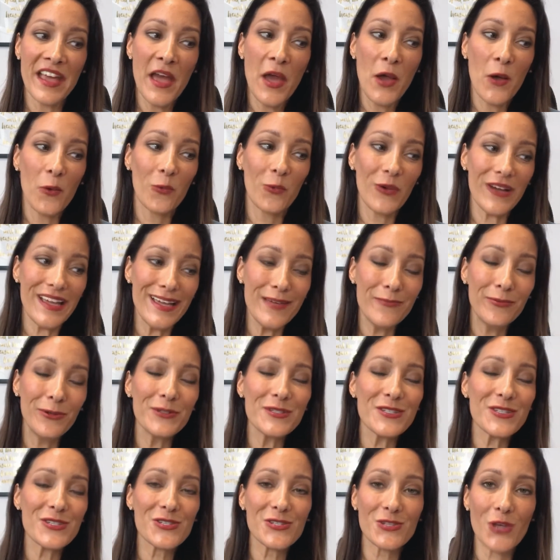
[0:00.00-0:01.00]
We
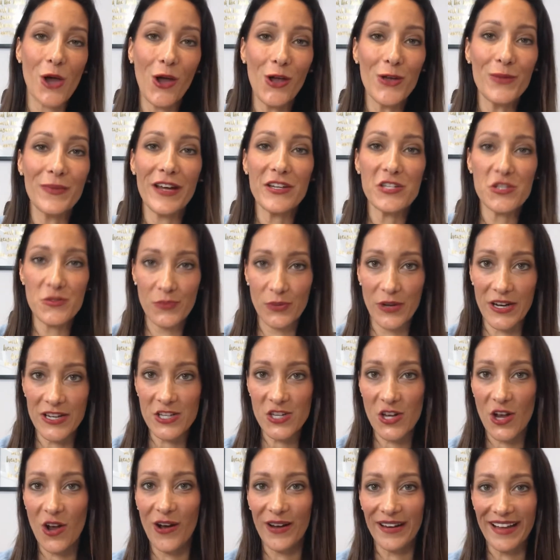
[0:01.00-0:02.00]
put so much
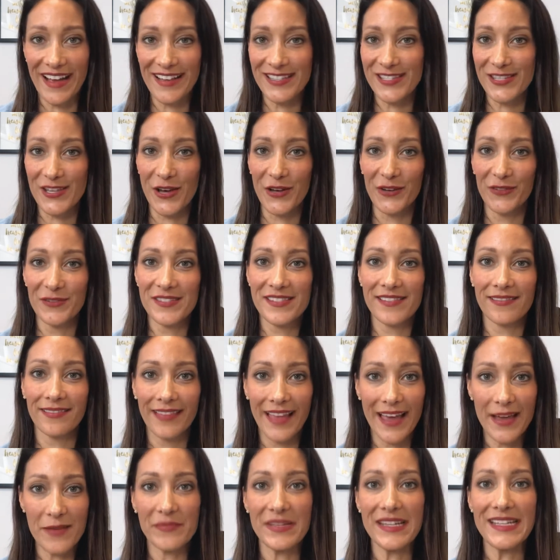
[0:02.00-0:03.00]
pressure on ourselves,
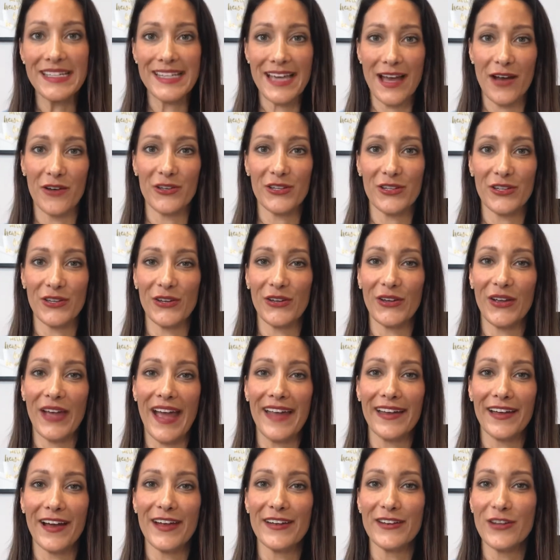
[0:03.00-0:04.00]
let me tell you,
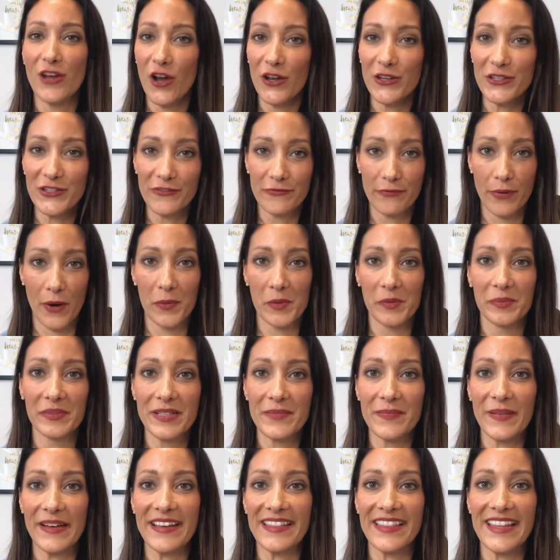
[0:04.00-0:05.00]
and I know you've probably
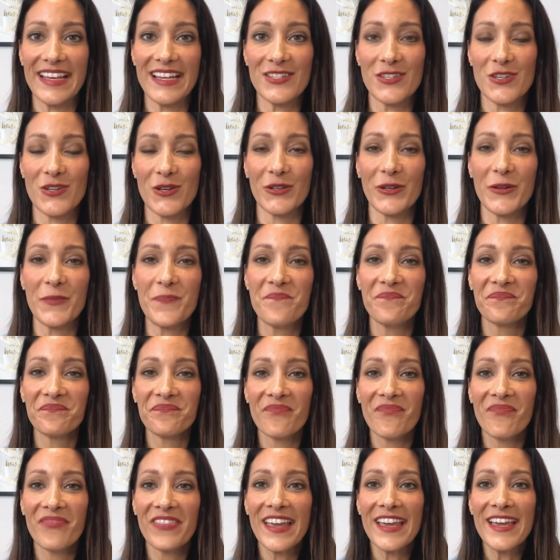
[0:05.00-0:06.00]
been there too.
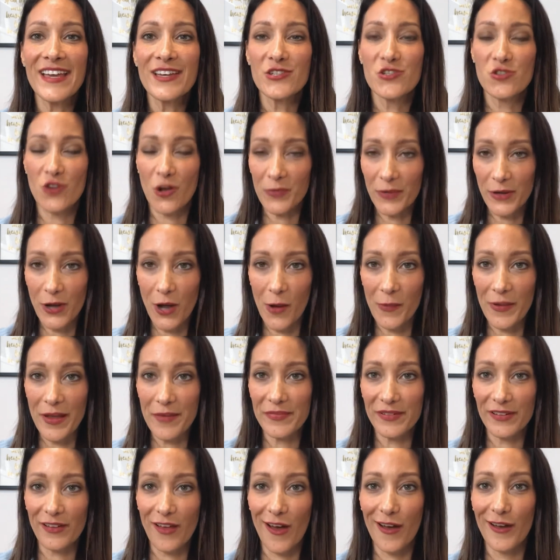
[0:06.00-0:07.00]
Drop a comment
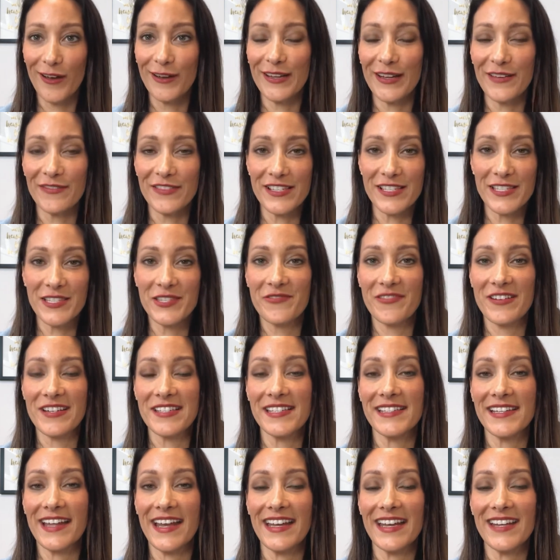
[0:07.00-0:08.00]
below if this is
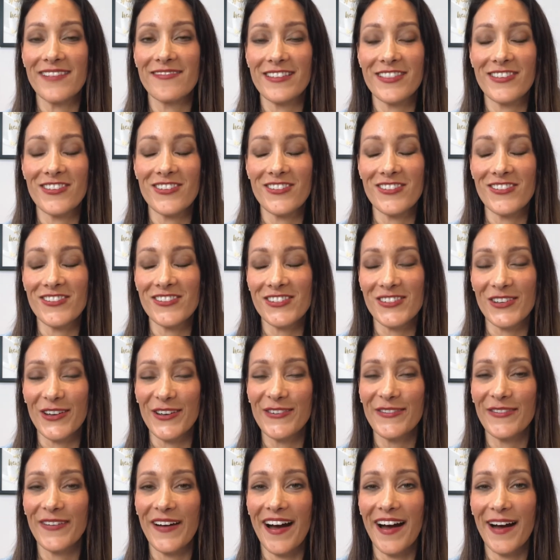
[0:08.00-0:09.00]
resonating with you so
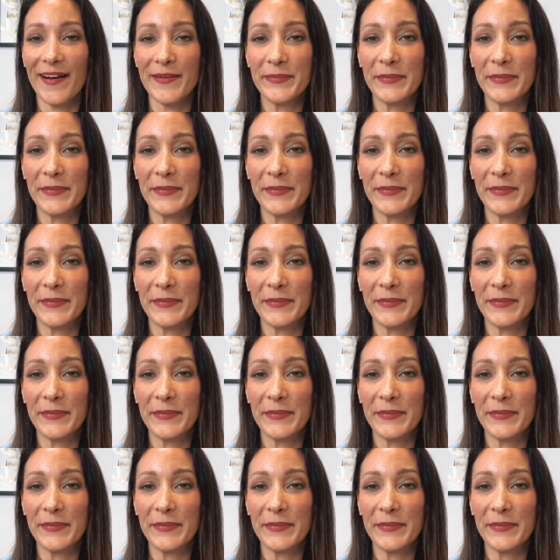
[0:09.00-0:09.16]
far.